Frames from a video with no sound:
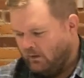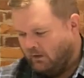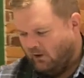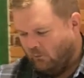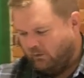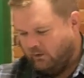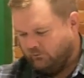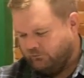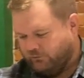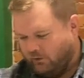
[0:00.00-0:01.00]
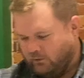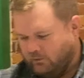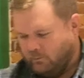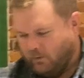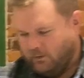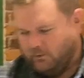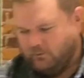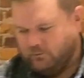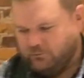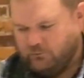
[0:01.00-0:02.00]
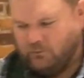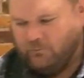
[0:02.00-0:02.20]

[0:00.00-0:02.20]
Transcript: I went ahead and started my onions.